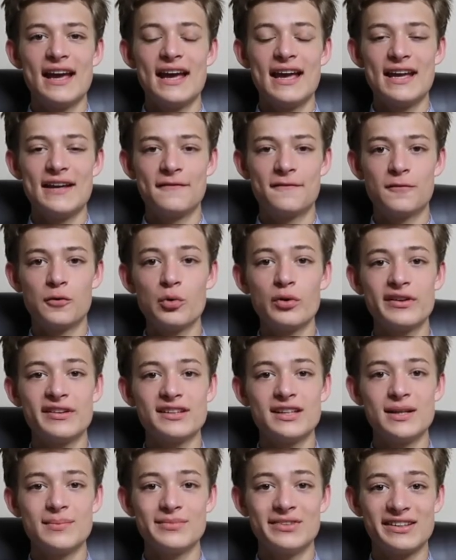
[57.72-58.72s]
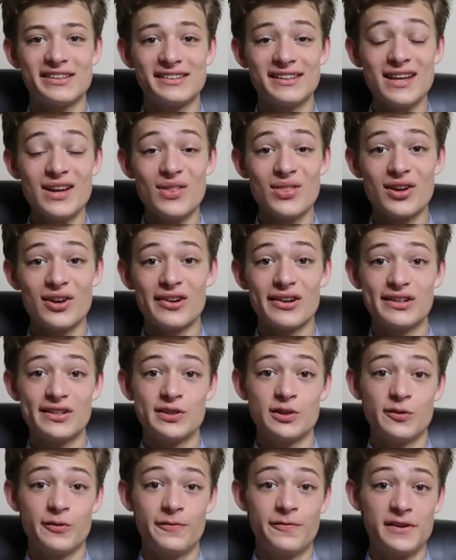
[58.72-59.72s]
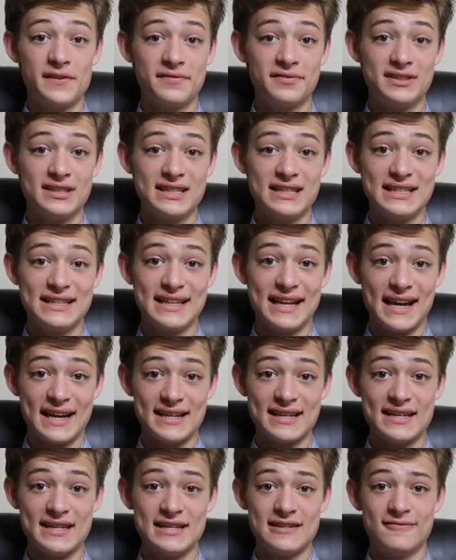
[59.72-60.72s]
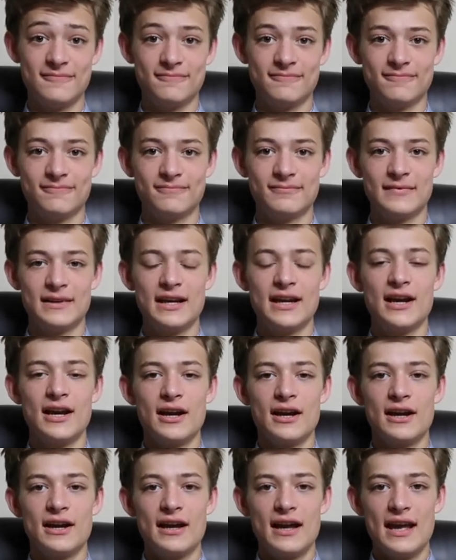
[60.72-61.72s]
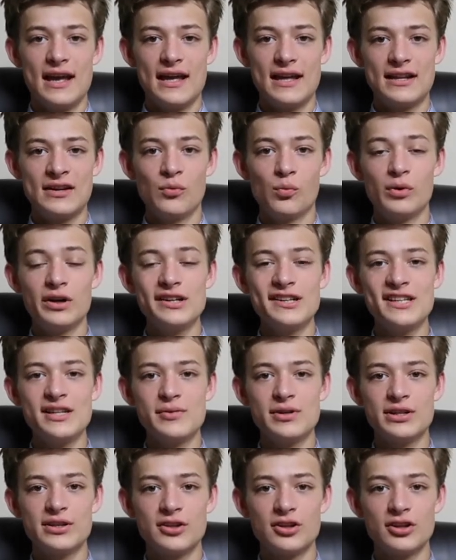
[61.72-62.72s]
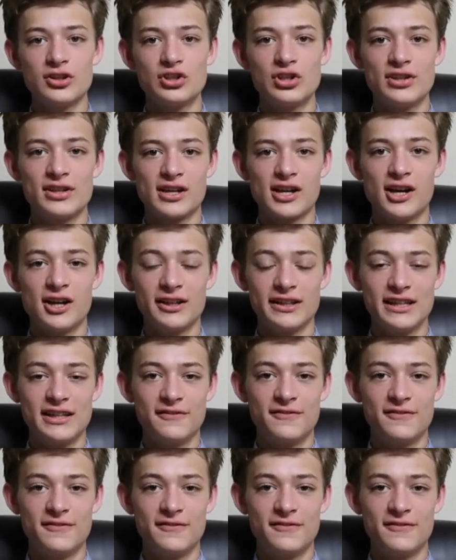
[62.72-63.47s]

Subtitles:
and forced him to stay there until 1590. And once he returned to the colony in